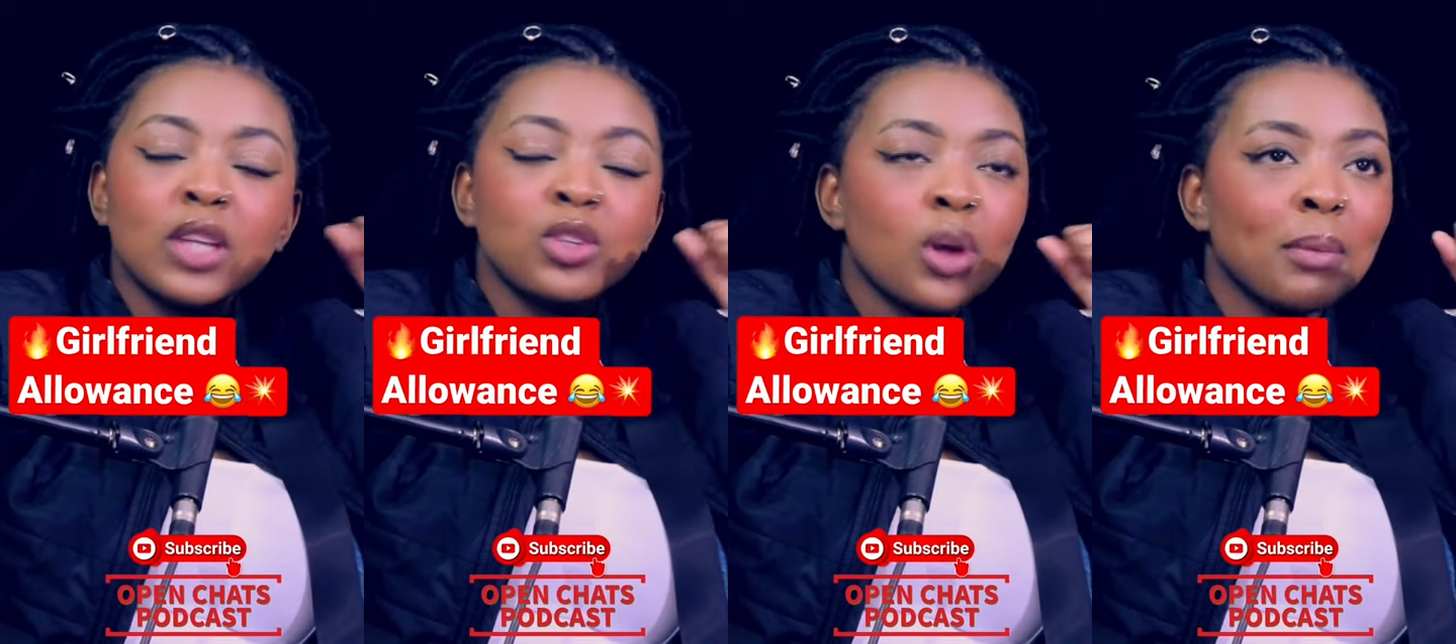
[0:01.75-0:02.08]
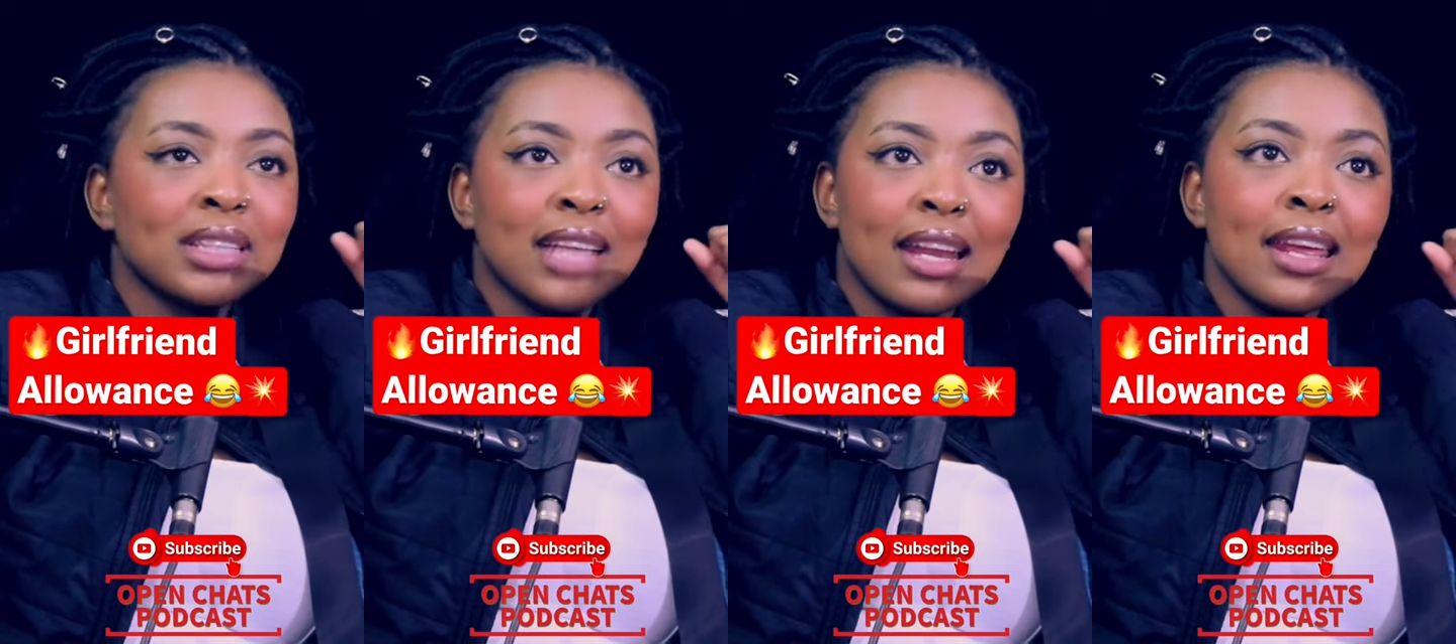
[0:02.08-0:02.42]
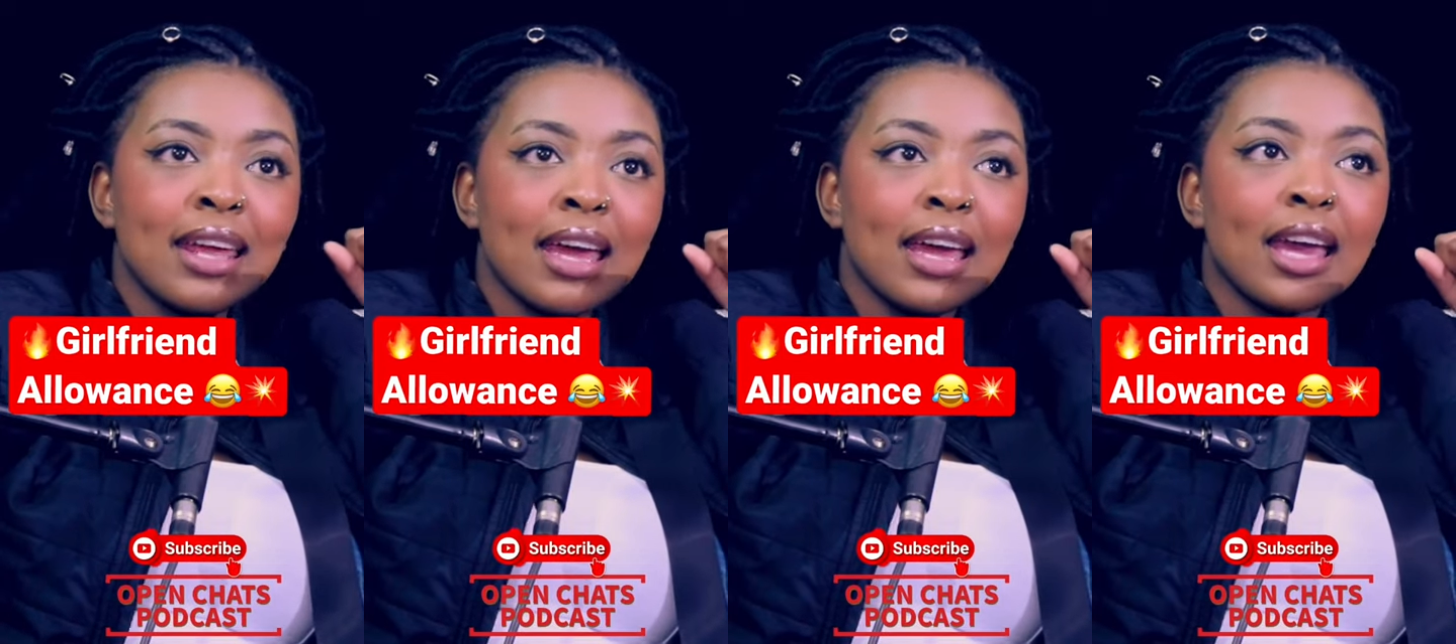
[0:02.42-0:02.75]

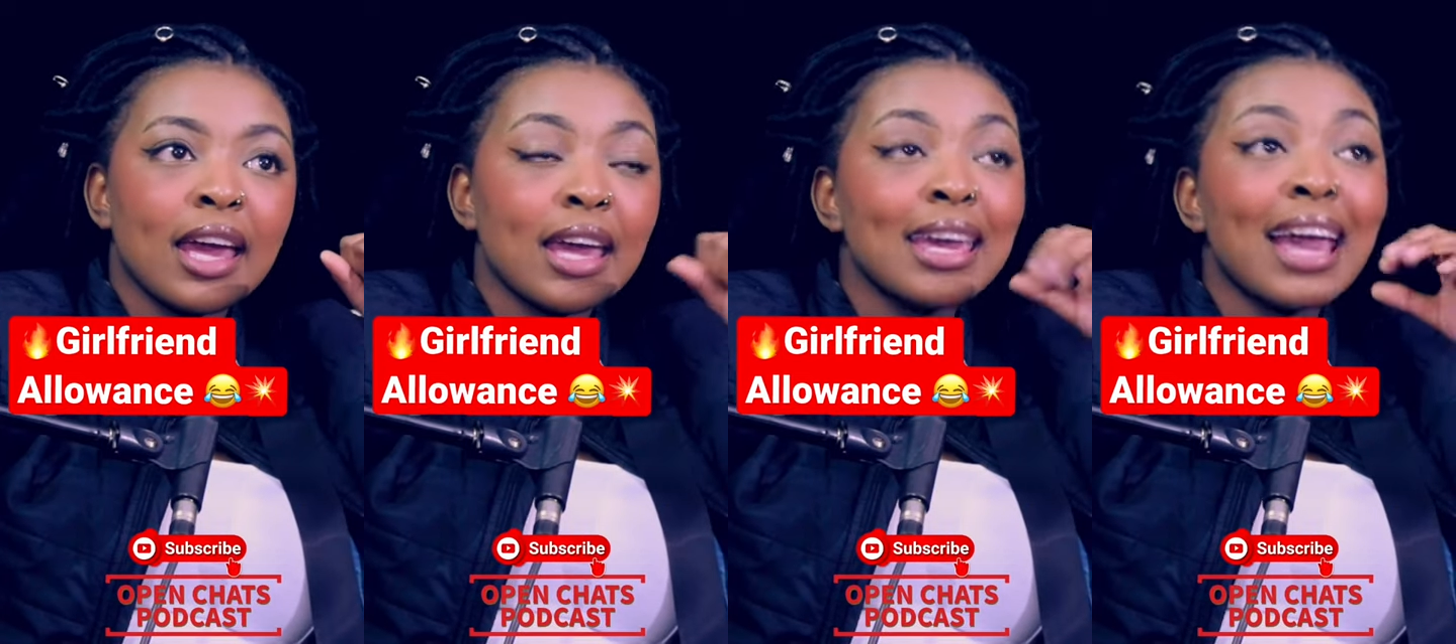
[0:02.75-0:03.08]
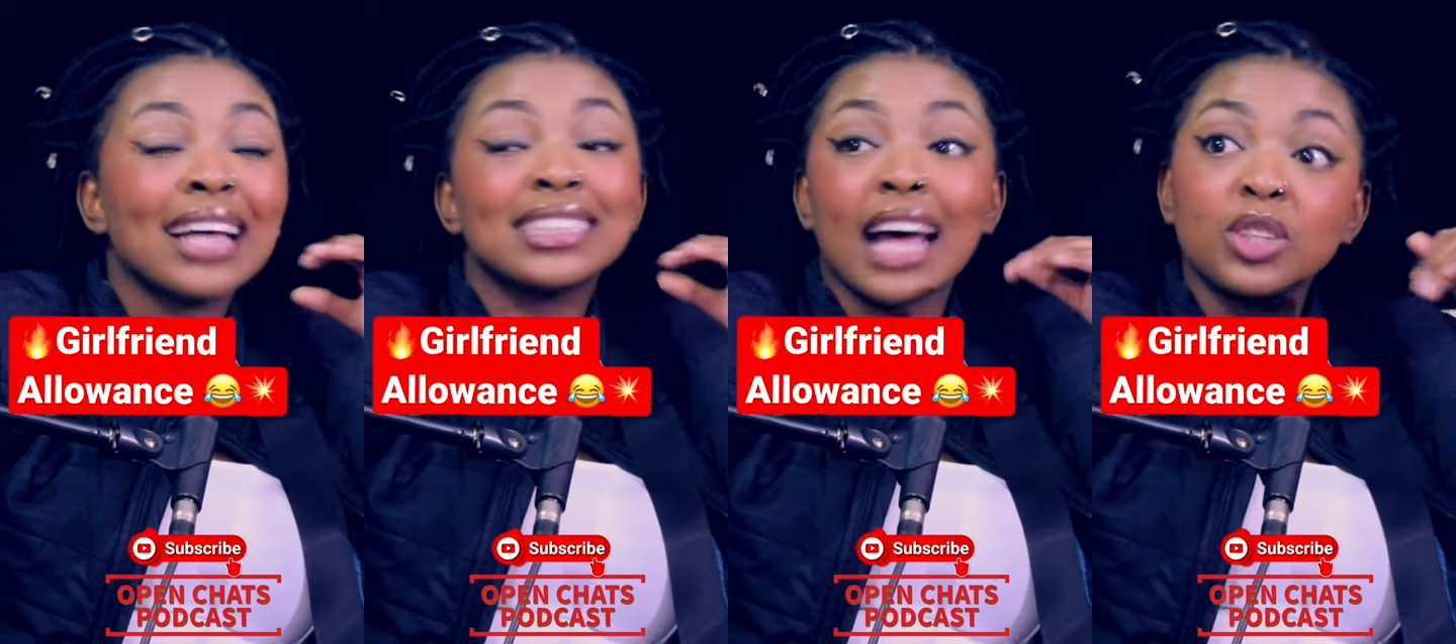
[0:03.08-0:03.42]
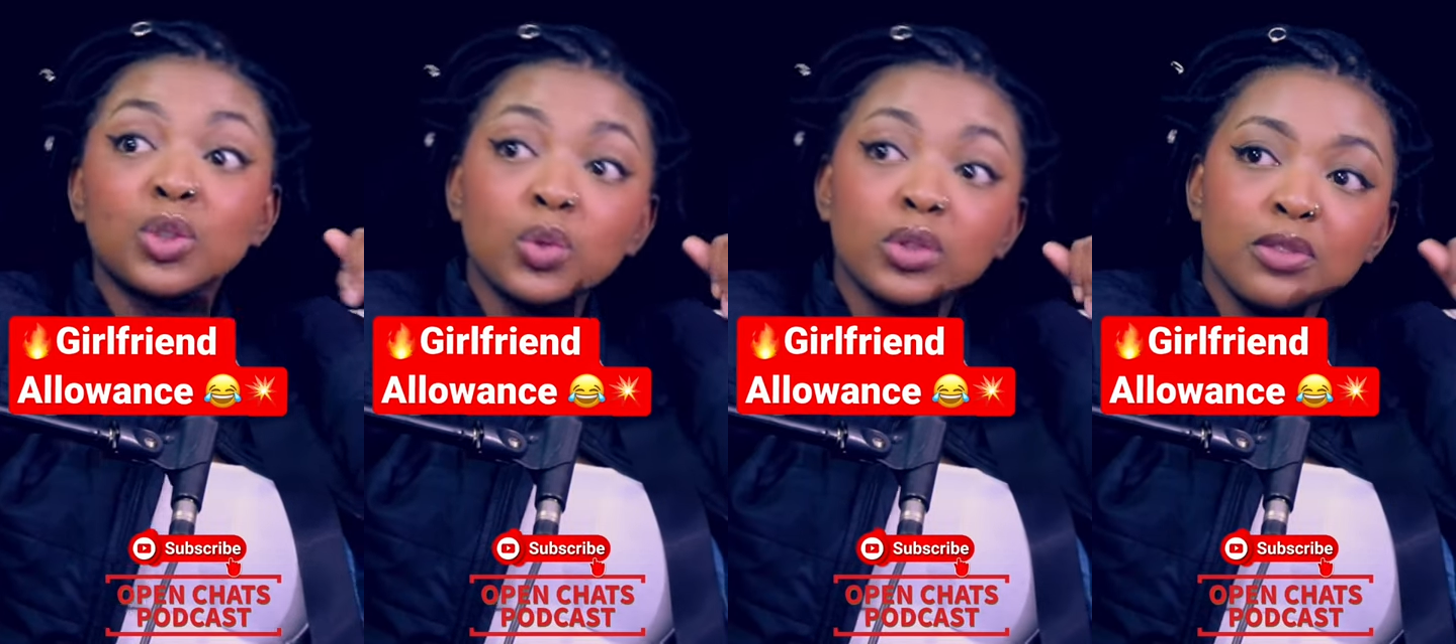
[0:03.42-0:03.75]
Intombazane
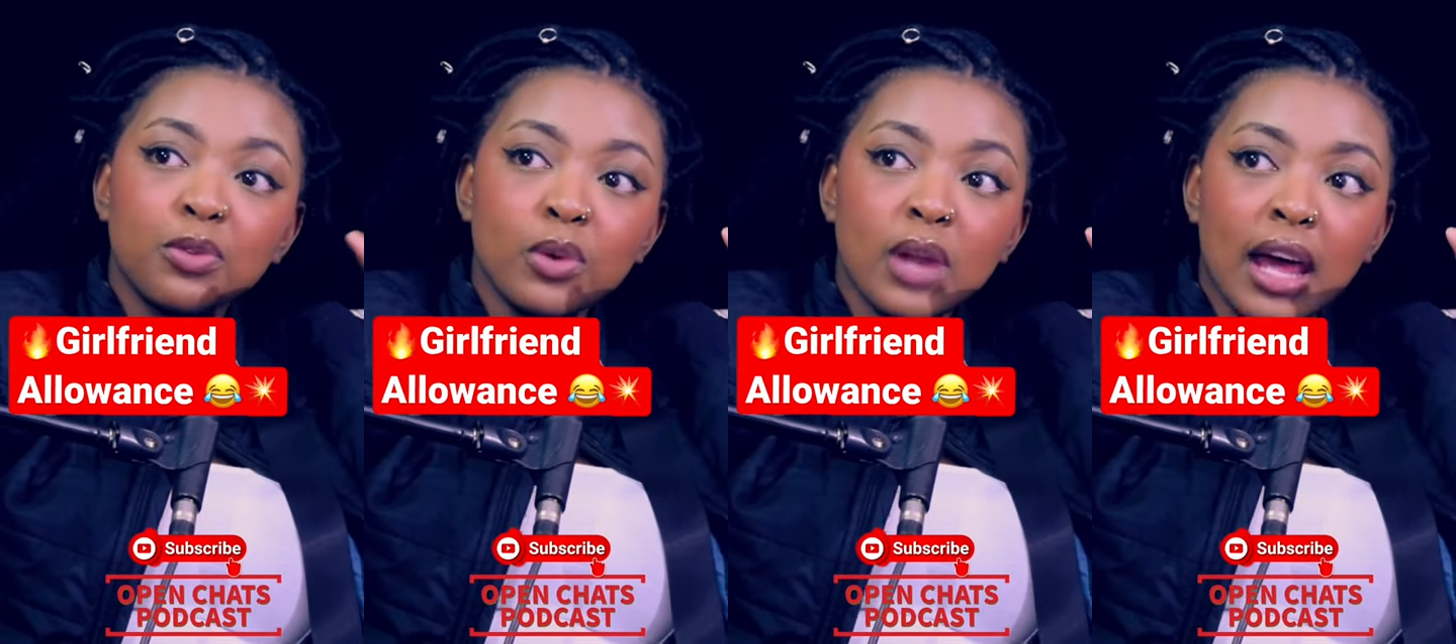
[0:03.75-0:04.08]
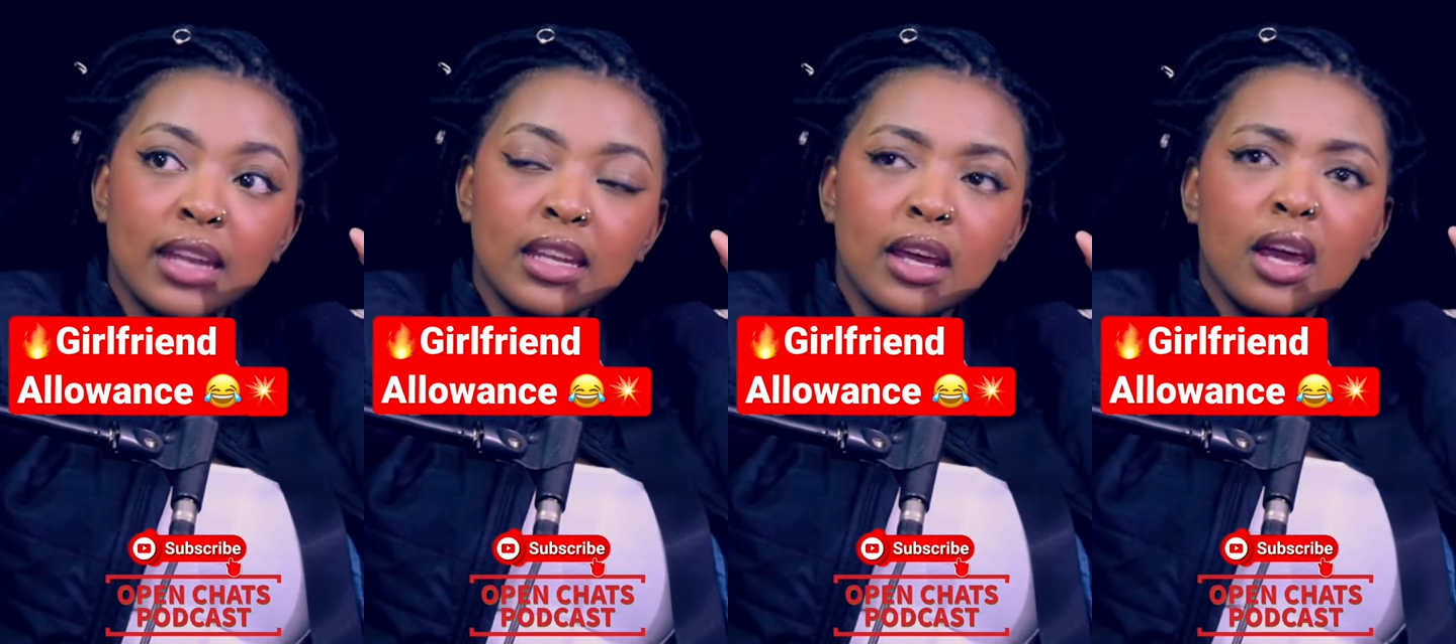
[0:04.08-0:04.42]
iyazazi ukuthi ifunani.